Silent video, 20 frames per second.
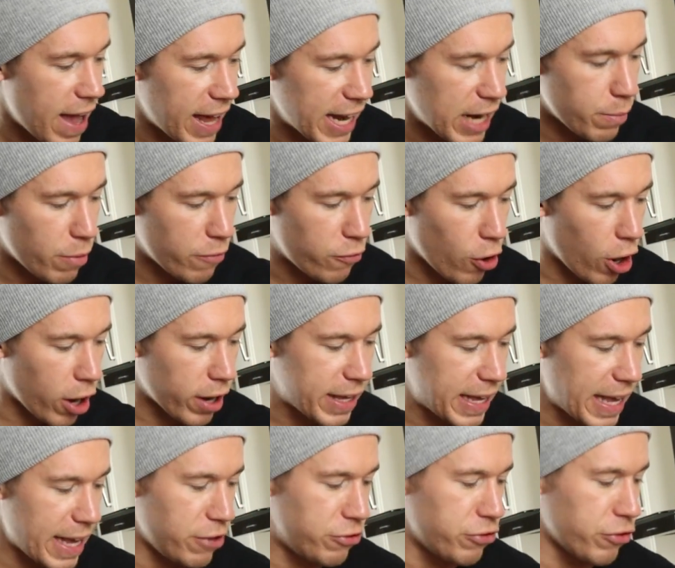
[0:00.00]
and then we've got our
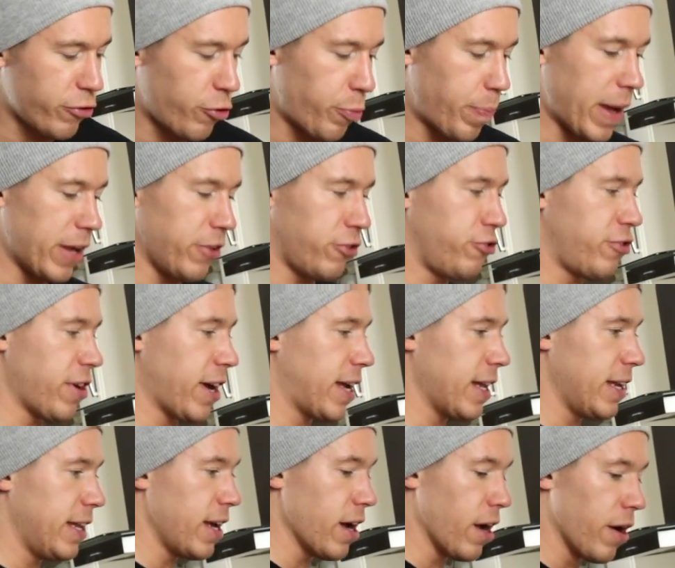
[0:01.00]
Cajun spice
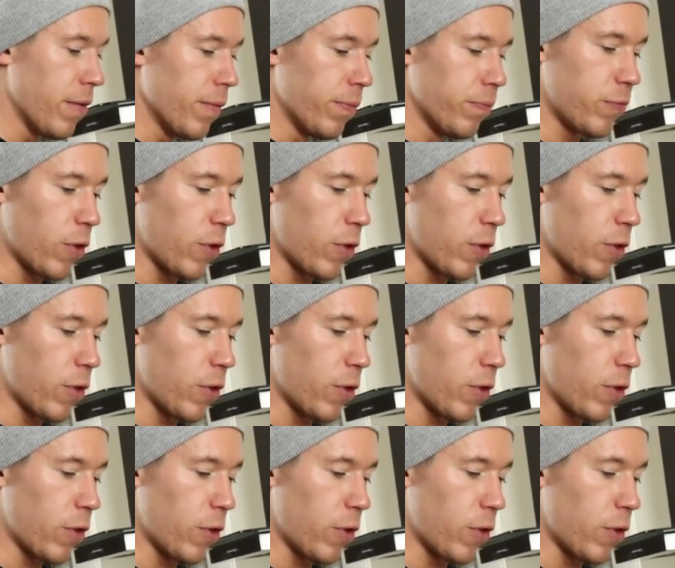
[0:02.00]
chicken here.